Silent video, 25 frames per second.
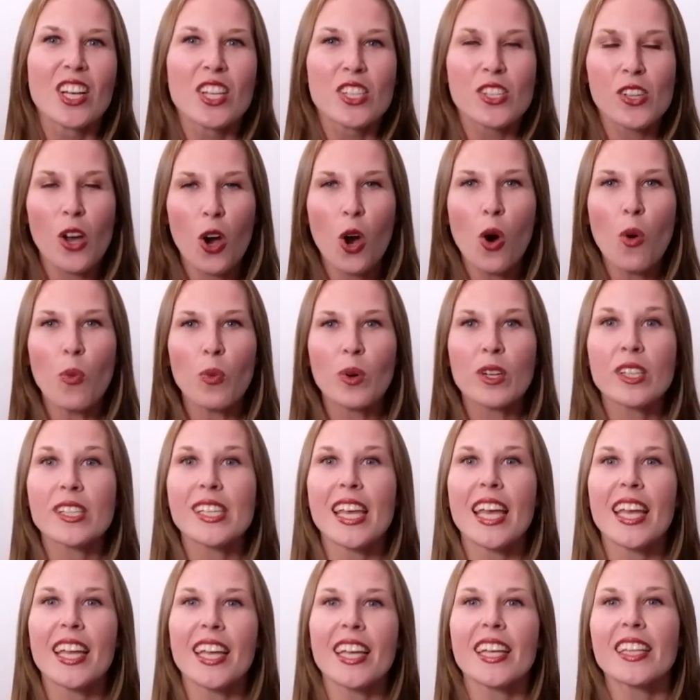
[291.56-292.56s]
So we're
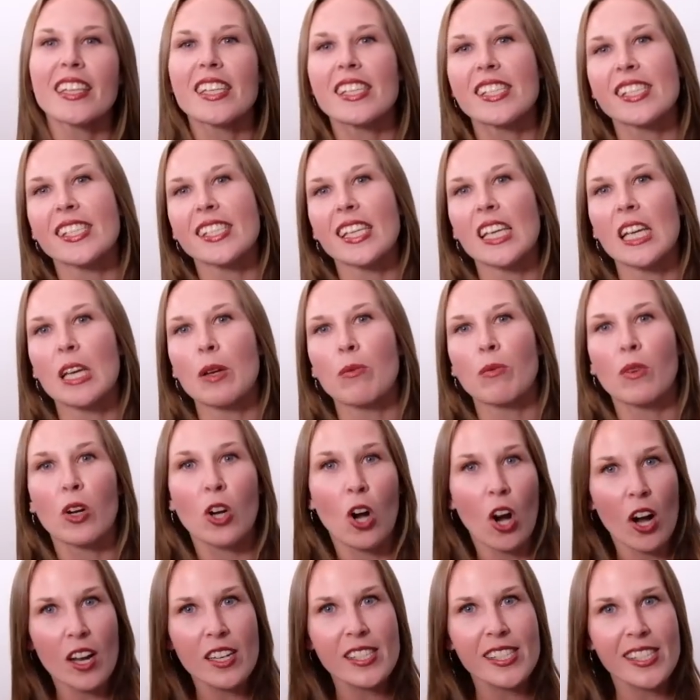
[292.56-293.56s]
taking this same
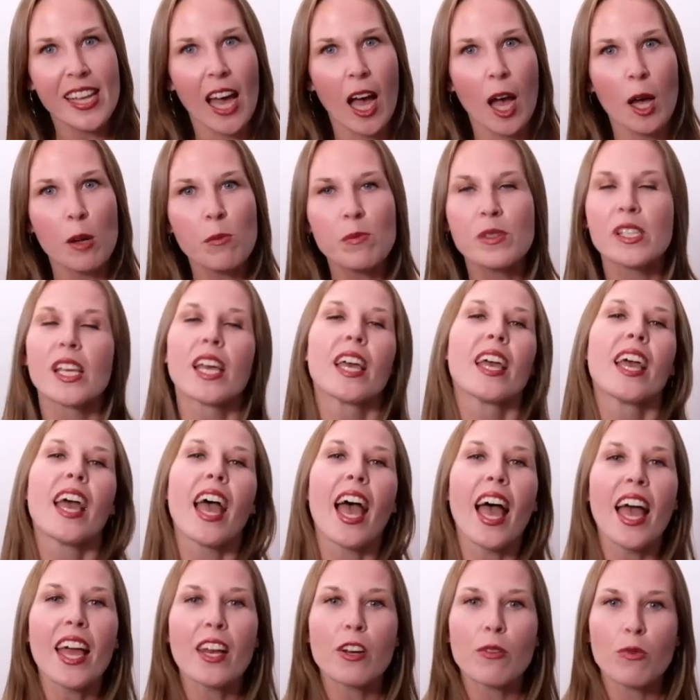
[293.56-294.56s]
concept
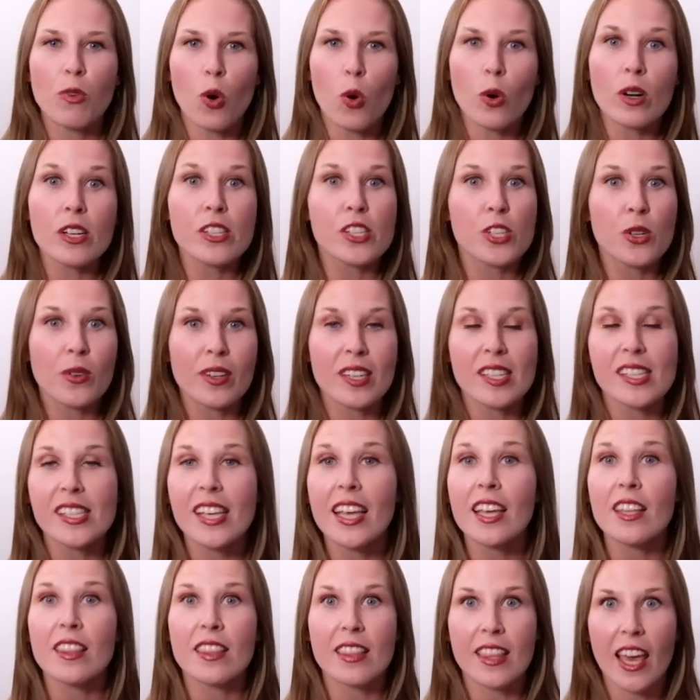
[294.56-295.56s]
and of course, you can
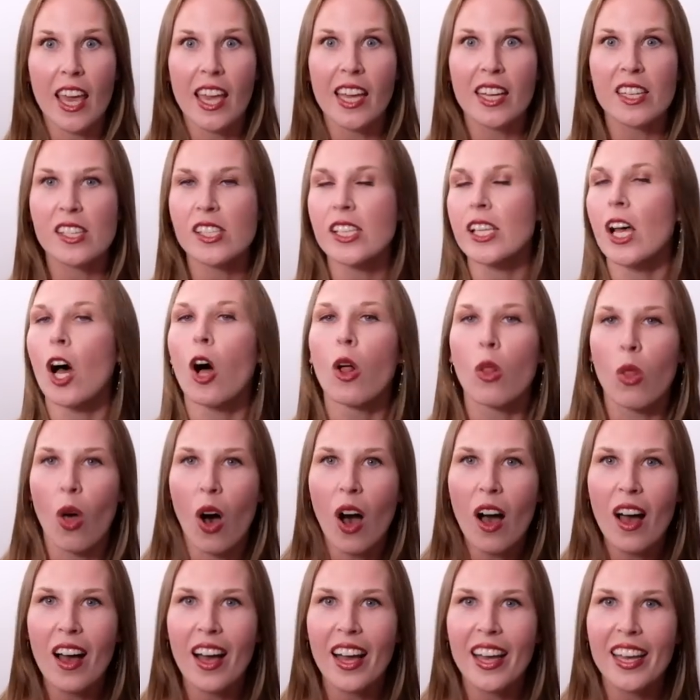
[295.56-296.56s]
say thanks a
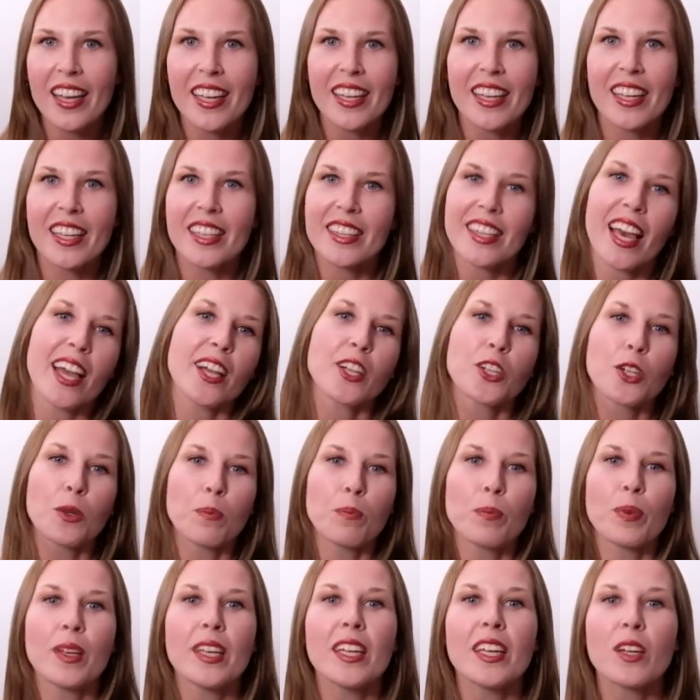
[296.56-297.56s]
lot. That
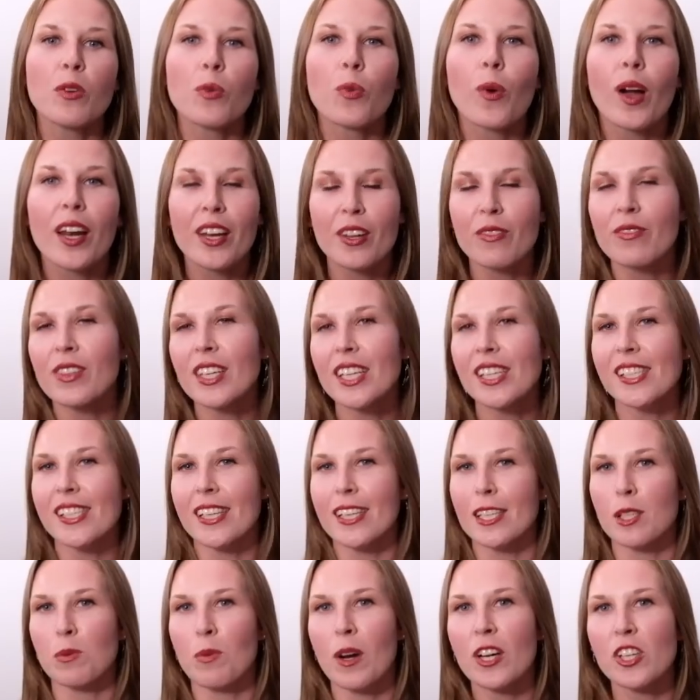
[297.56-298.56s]
could be one of these
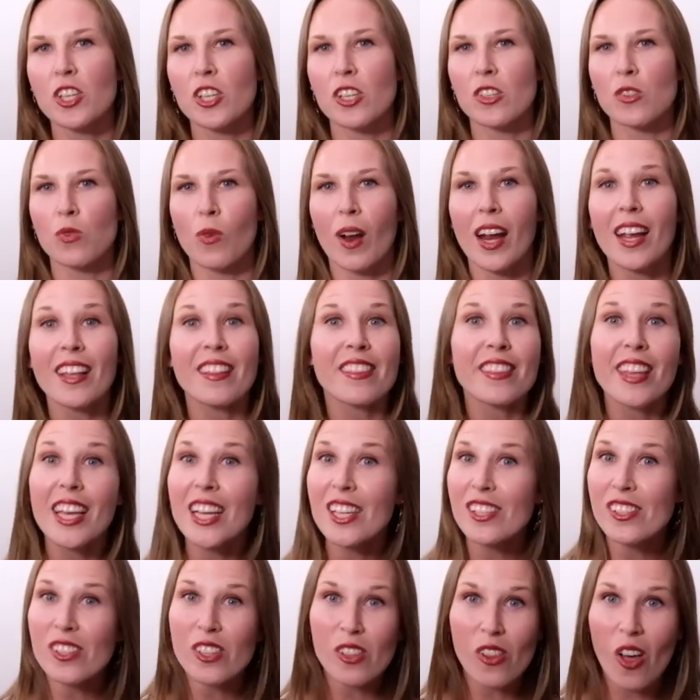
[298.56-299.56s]
expressions, right?
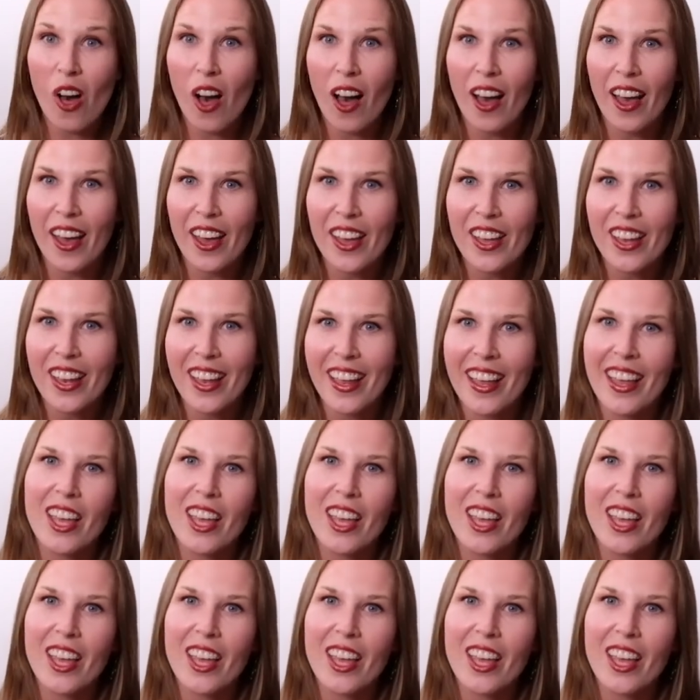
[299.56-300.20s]
Thanks a lot.